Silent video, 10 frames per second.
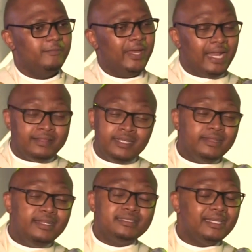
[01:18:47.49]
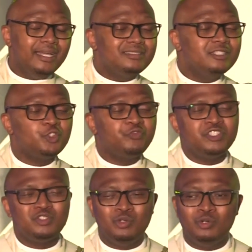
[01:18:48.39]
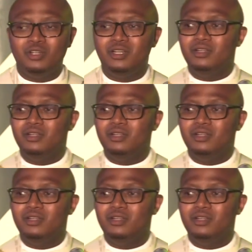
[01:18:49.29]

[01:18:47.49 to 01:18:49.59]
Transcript: And I think that is the essence of it all.